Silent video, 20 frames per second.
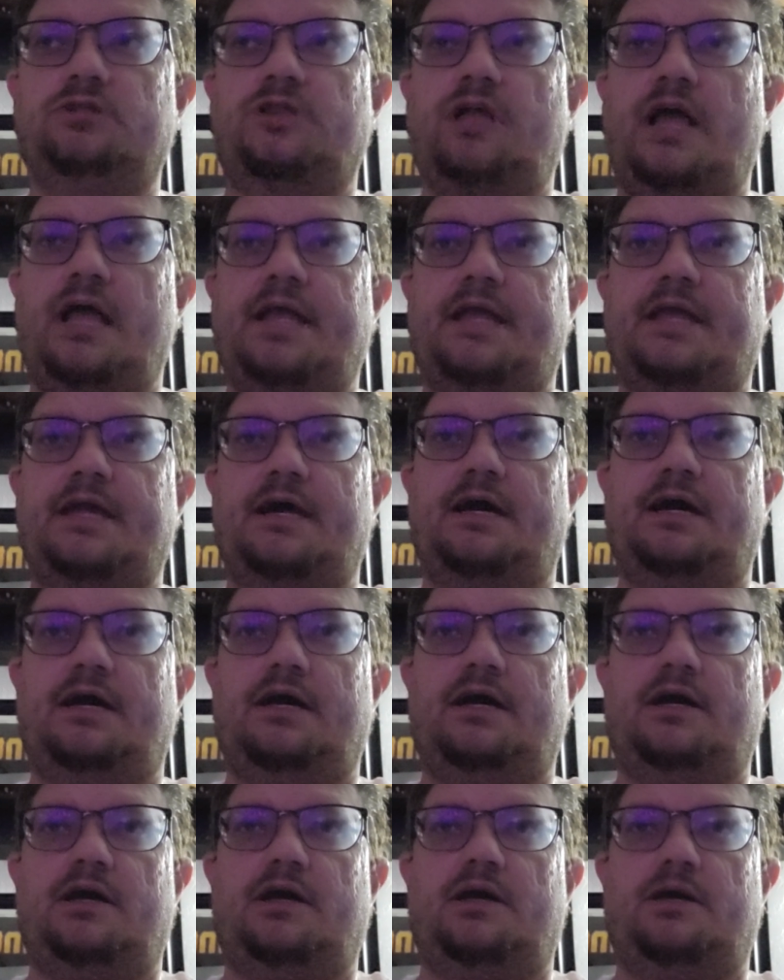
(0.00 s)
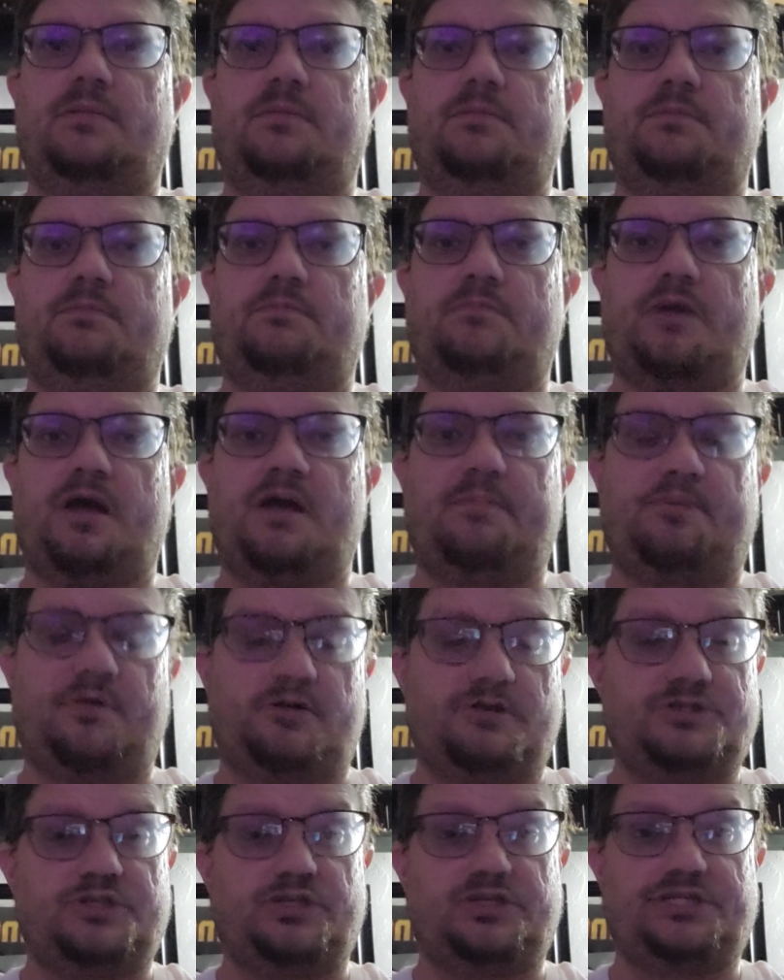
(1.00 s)
like uh, my
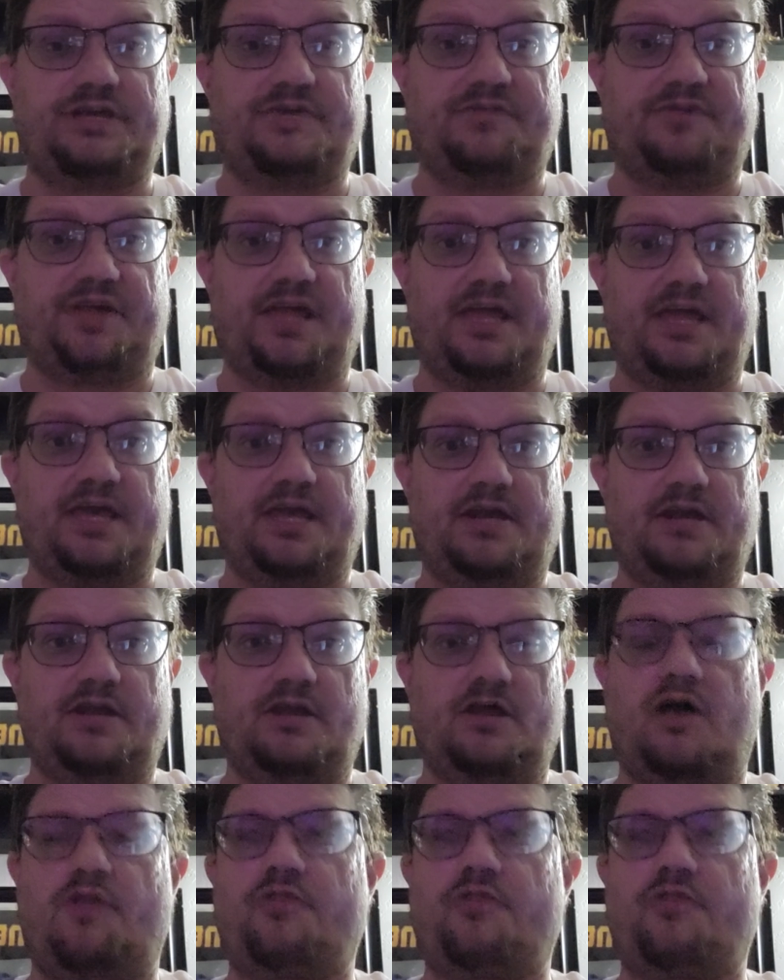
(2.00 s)
birth certificate.